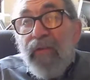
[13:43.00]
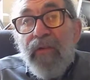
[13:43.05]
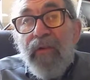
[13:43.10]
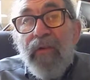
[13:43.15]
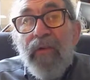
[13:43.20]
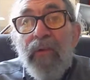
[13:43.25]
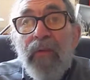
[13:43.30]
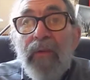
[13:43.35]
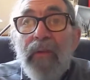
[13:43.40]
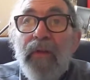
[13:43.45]

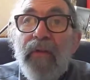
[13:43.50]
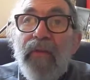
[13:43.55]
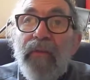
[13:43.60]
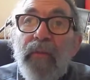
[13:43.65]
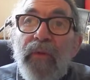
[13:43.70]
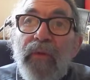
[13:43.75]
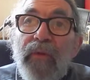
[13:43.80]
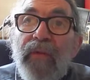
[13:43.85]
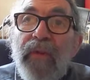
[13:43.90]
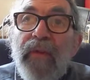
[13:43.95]
to, is
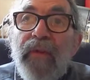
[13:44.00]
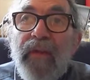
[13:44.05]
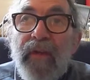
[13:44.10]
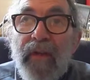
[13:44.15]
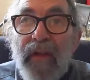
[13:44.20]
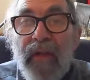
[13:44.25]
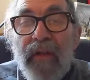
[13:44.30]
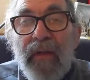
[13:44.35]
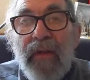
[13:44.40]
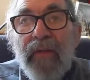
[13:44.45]
music that
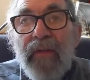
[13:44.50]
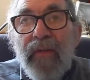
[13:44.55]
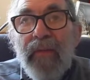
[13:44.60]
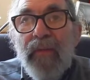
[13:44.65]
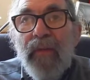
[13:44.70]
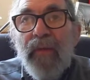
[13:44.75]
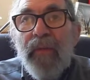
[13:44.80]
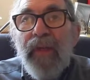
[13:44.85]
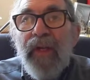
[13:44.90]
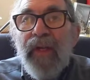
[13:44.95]
I
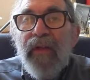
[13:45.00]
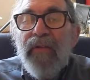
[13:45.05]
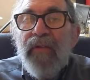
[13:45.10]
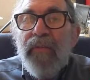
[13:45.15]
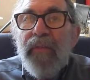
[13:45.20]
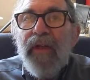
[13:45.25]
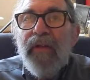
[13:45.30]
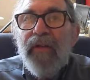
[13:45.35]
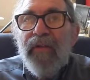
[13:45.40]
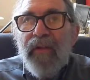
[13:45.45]
will make for
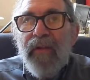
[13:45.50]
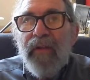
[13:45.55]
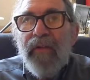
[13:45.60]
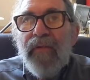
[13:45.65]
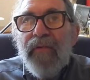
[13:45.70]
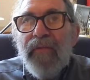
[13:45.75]
myself.